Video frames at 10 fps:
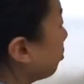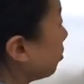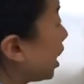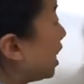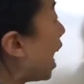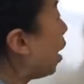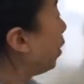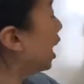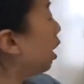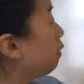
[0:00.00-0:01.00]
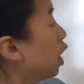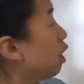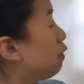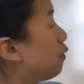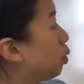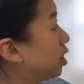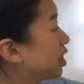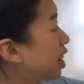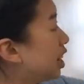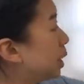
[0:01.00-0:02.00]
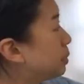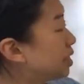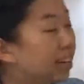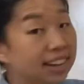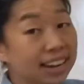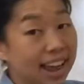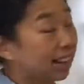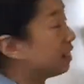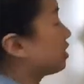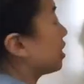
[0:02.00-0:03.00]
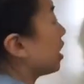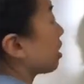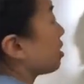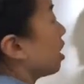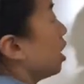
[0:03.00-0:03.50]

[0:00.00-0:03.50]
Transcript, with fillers: Now I have four times negative six.